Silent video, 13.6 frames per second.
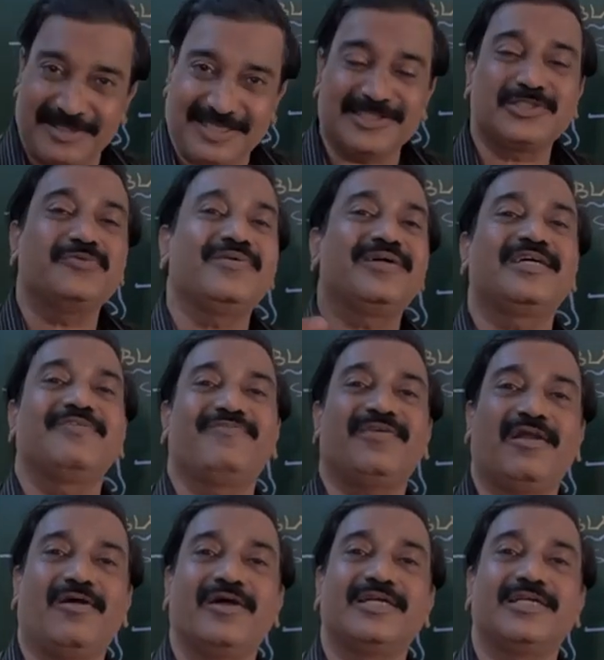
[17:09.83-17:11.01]

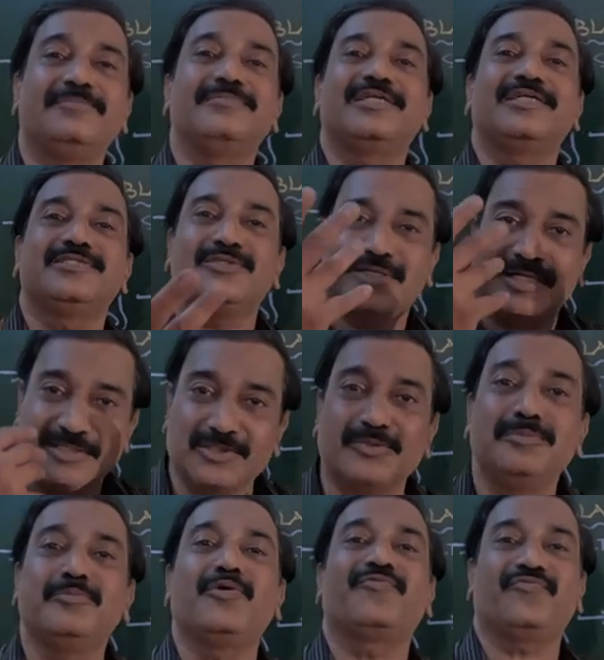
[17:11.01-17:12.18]
Because you have consumed
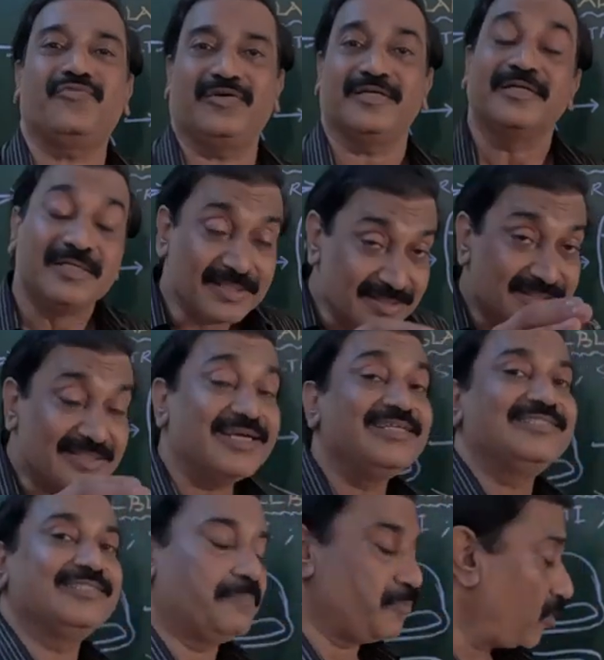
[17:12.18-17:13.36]
more food. That
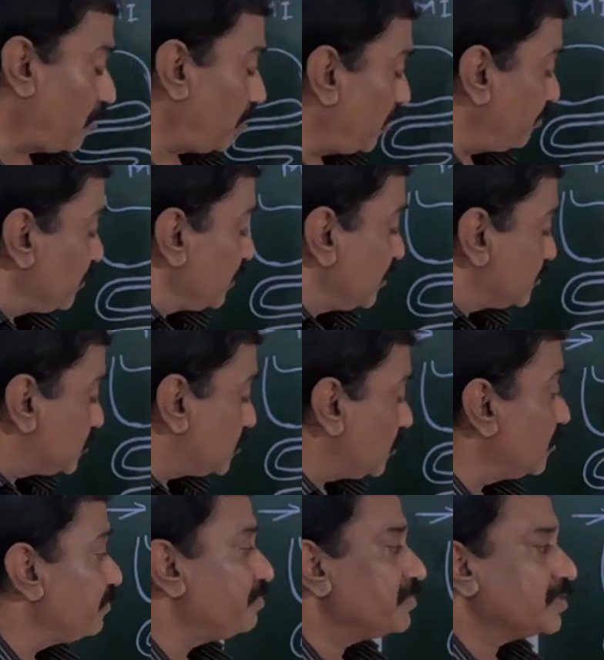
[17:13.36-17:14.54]
is the problem.
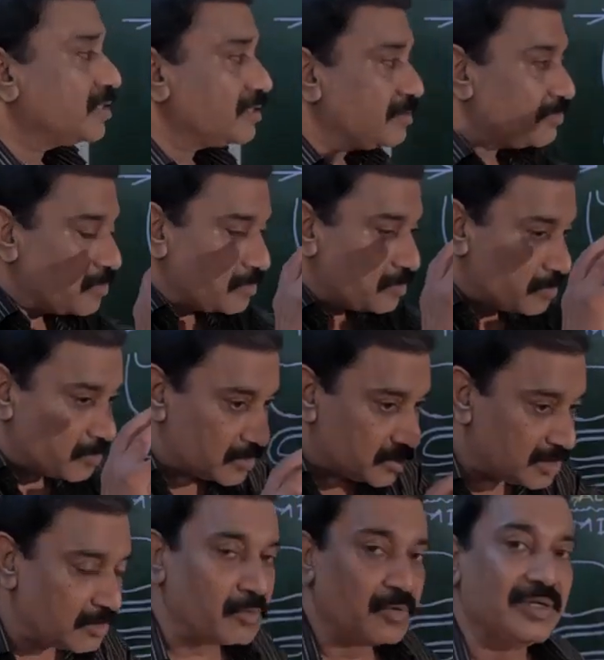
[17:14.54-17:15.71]
So
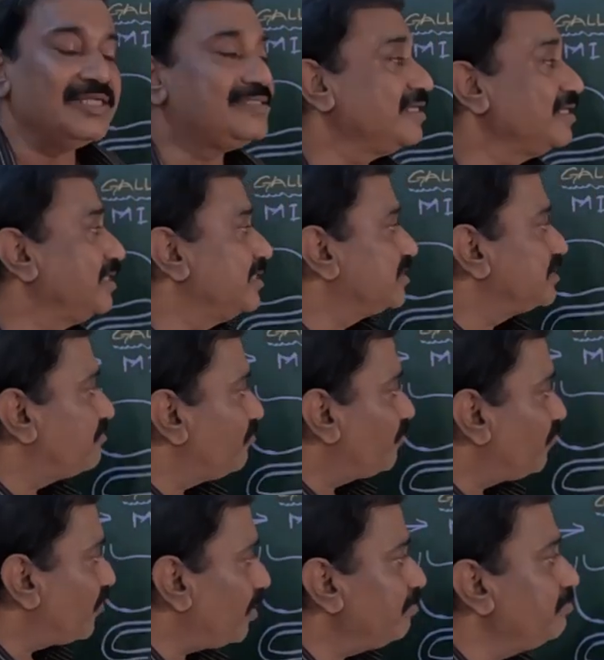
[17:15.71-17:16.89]
the only thing is
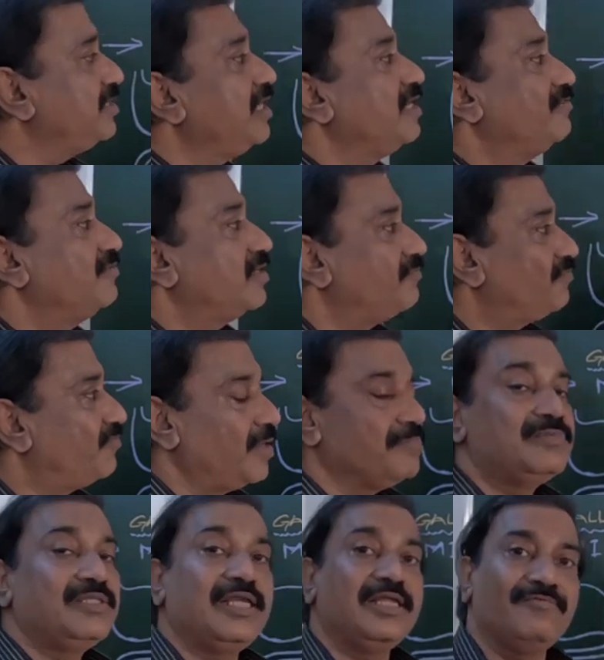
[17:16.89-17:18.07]
from the
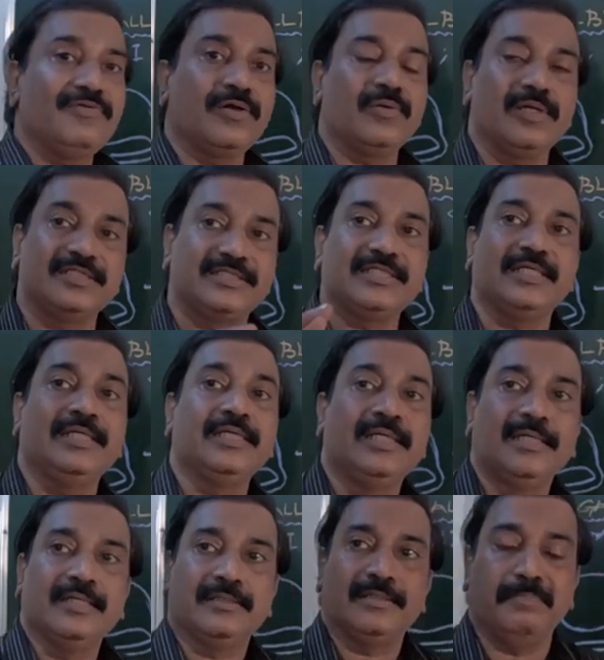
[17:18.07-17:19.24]
liver only. See,
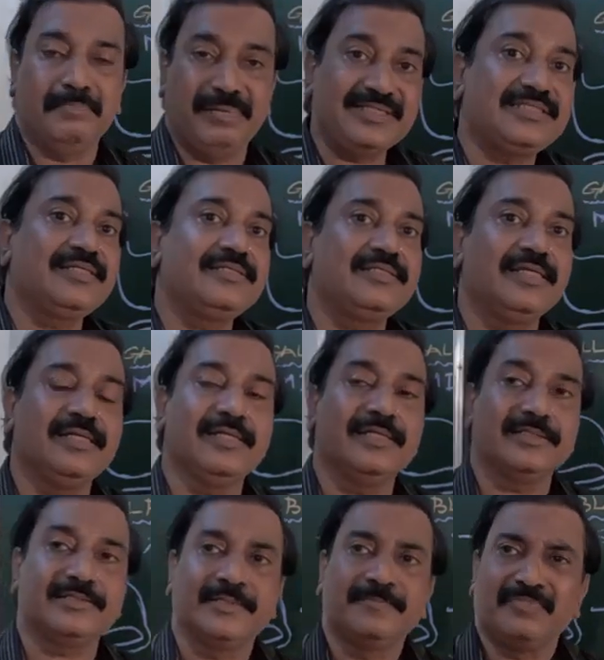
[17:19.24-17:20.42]
the basic thing
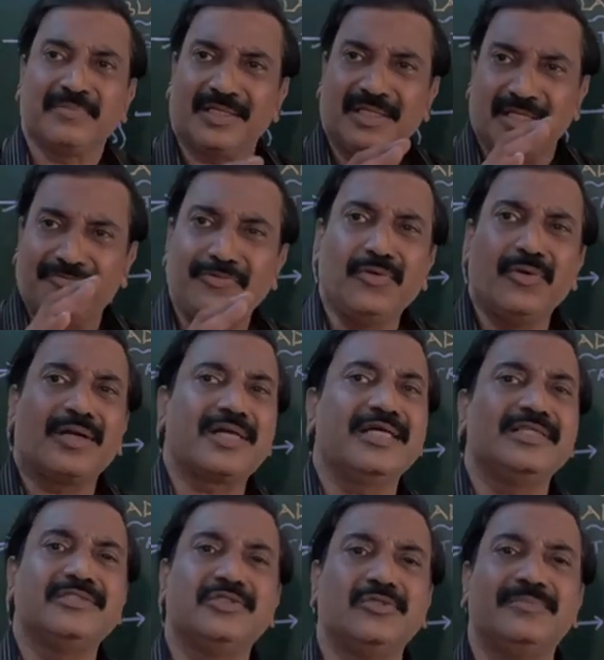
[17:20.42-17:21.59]
is, if you are
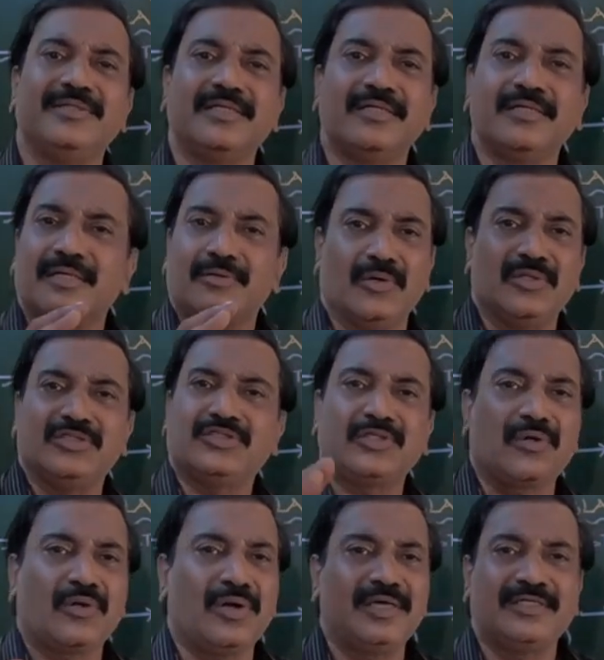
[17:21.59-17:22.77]
consuming
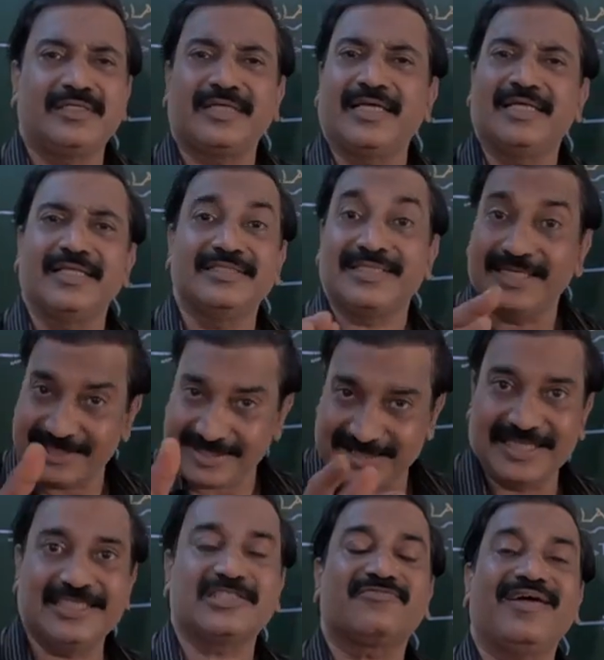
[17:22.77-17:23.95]
cholesterol, triglycerides, that
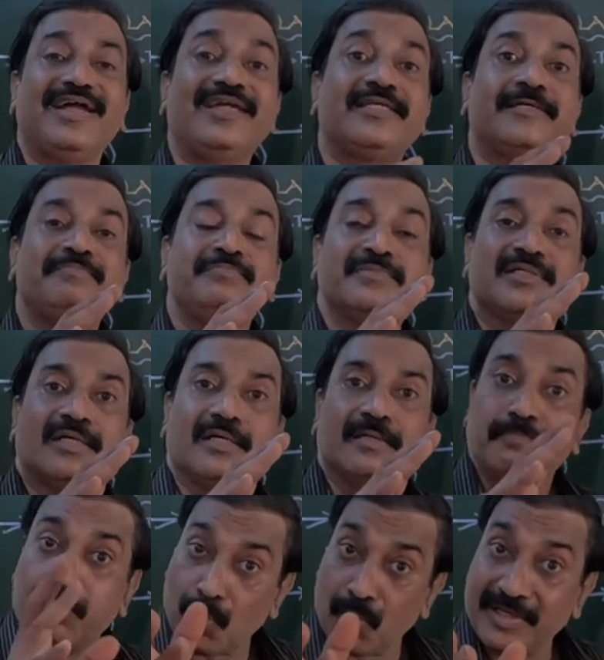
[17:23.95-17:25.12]
is fat,
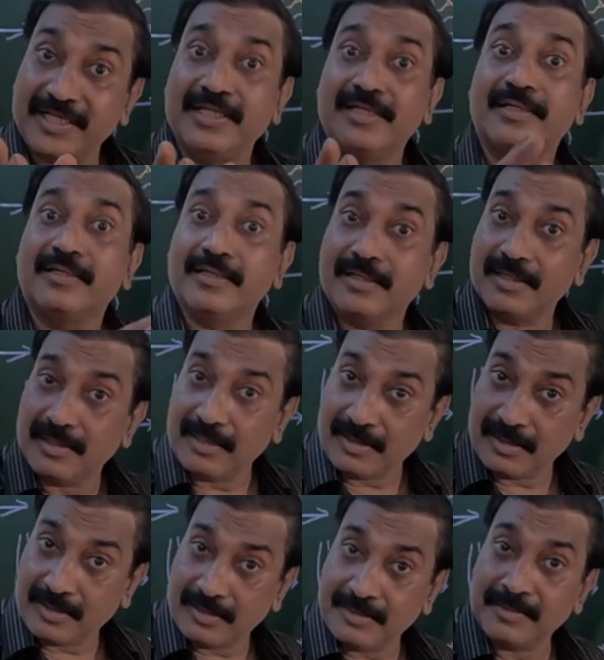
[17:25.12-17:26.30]
protein
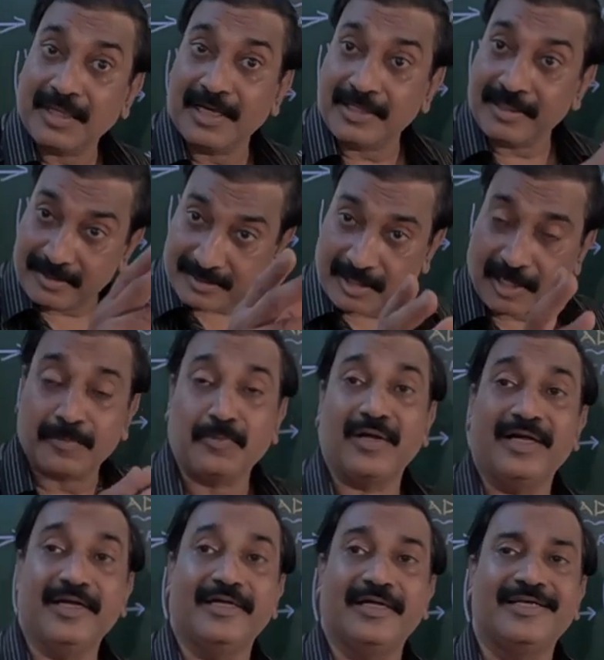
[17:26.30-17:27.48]
and
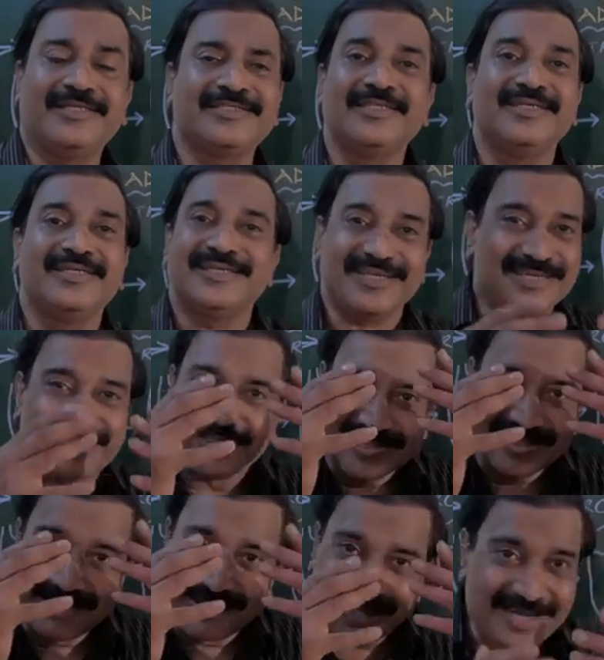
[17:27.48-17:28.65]
carbohydrates, it
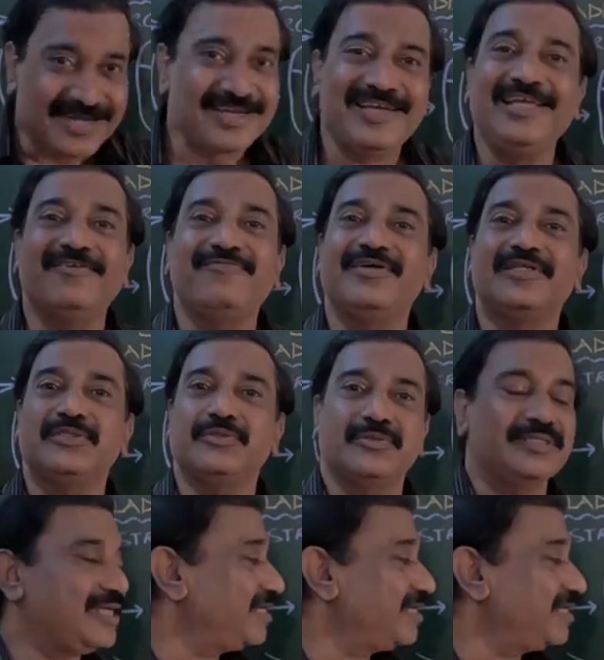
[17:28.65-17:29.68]
doesn't directly affect you.